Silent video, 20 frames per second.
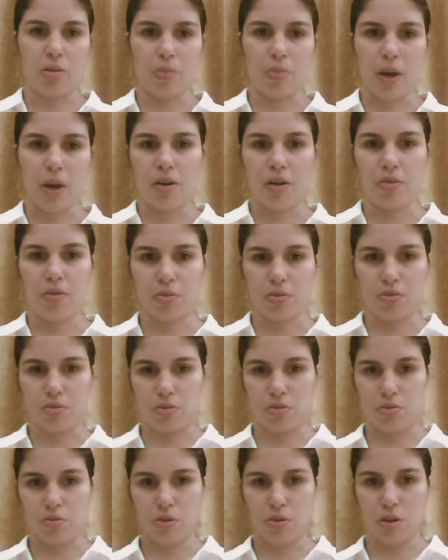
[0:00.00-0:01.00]
about
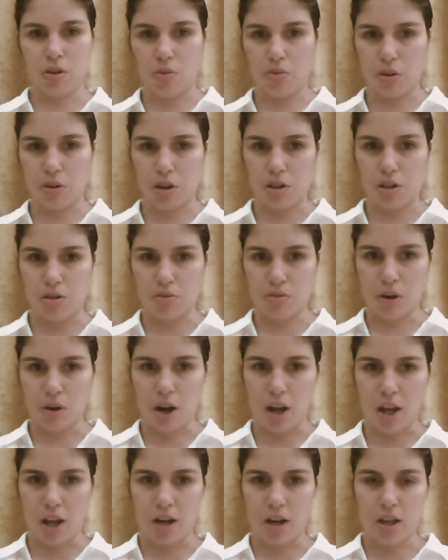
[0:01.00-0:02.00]
what I wanted to
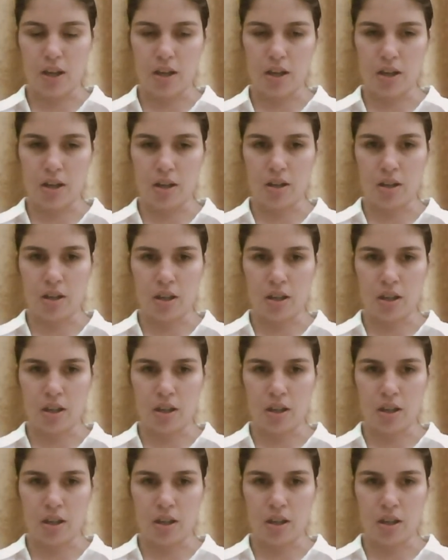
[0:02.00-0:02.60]
write, and